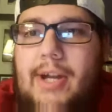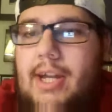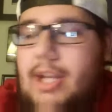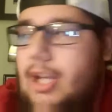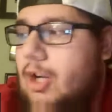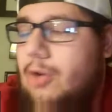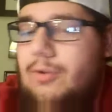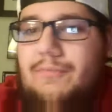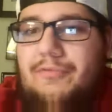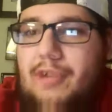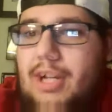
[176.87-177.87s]

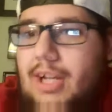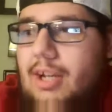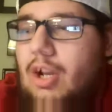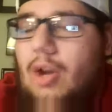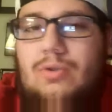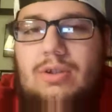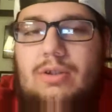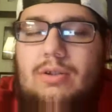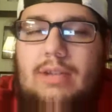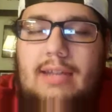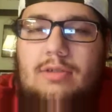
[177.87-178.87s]
Freaking
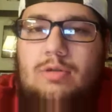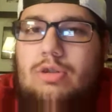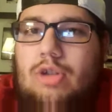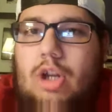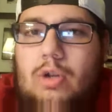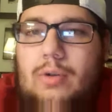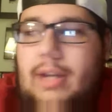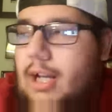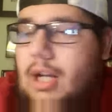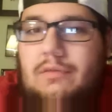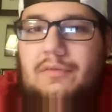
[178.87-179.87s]
Jesus Zardo can't
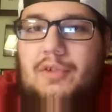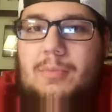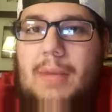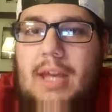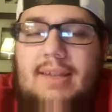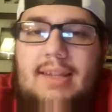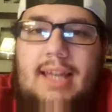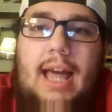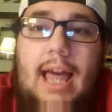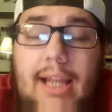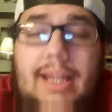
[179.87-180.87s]
cover first base. Get the
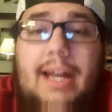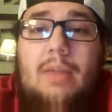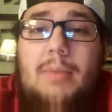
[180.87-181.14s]
hell out of the